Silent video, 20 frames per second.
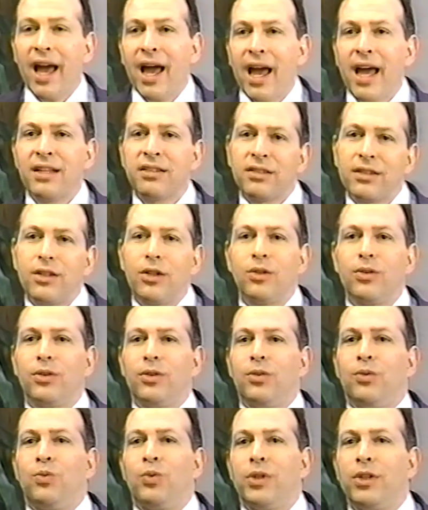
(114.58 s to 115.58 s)
As an
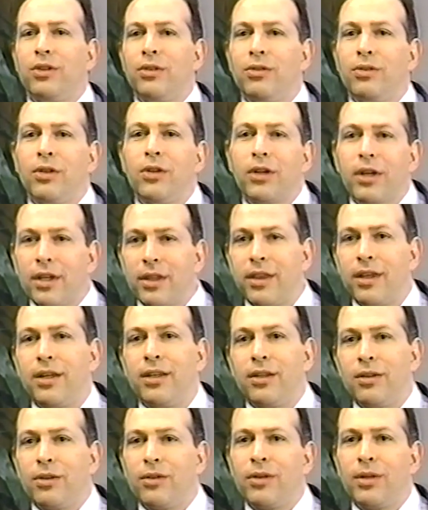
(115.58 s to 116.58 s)
owner, when you look at
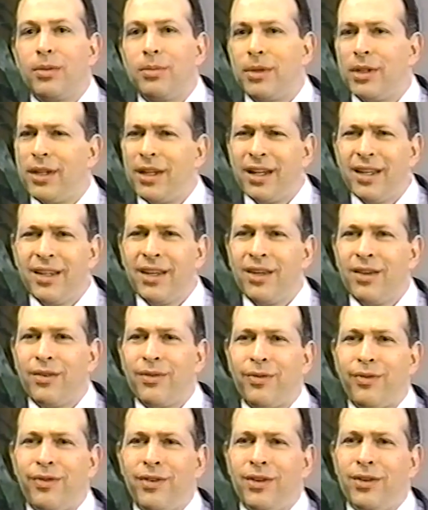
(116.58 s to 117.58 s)
that agreement, how do you
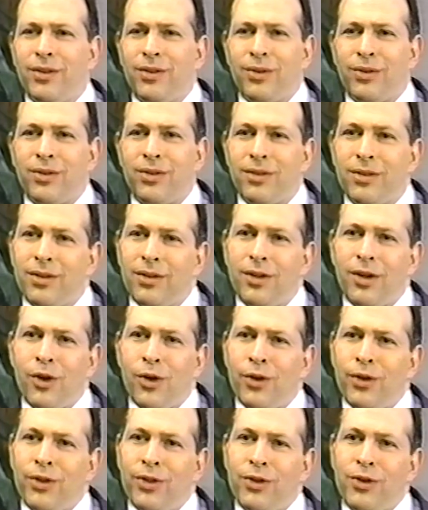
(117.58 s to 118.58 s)
feel? Do
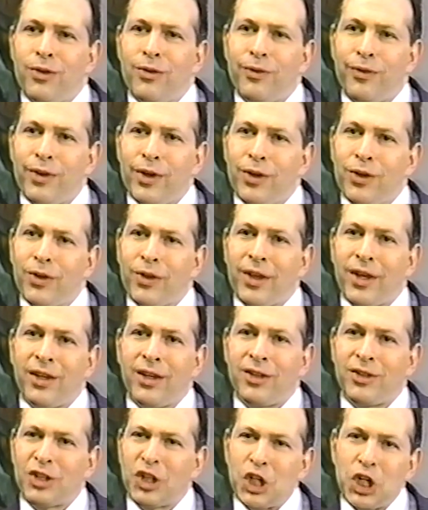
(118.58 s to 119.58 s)
you feel that
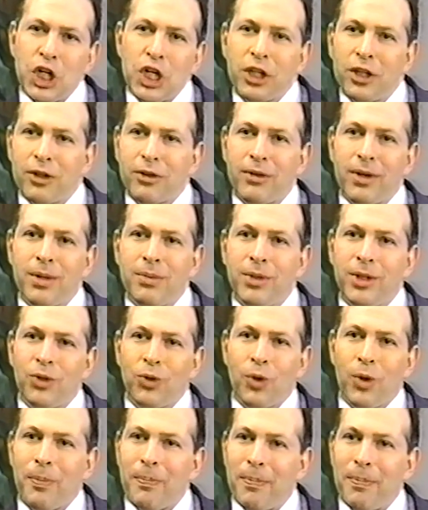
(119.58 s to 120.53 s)
it's a good agreement or a